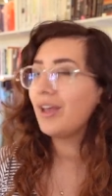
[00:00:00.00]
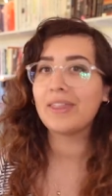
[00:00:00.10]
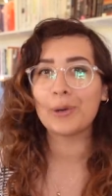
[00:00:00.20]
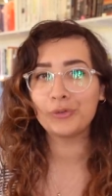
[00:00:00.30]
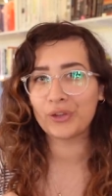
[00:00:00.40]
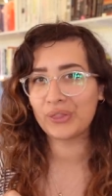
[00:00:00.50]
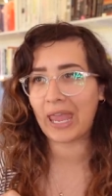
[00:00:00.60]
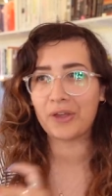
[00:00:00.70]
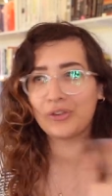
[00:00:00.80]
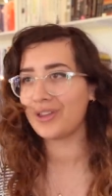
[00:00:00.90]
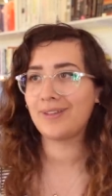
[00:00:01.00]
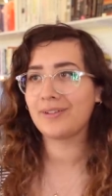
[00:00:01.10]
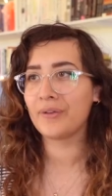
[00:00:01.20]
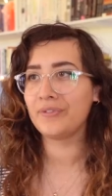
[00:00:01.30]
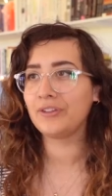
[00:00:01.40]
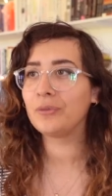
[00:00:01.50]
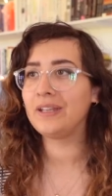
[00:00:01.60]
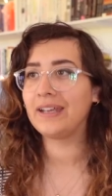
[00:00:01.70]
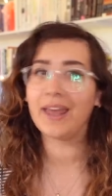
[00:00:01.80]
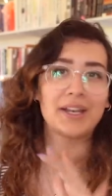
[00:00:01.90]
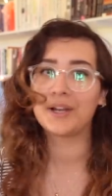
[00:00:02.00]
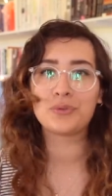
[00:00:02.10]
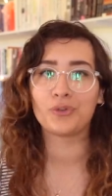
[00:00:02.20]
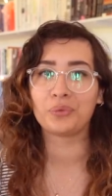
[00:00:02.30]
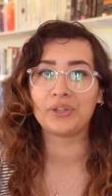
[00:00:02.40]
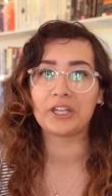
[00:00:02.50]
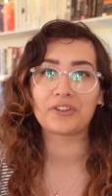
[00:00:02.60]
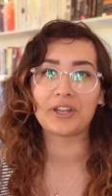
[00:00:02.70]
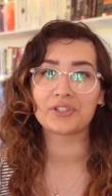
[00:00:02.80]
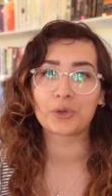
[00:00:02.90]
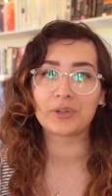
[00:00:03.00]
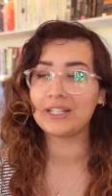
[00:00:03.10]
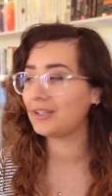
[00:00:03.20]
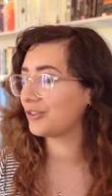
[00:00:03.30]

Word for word: That was like the essay that convinced me to get it. I was just really excited to read it.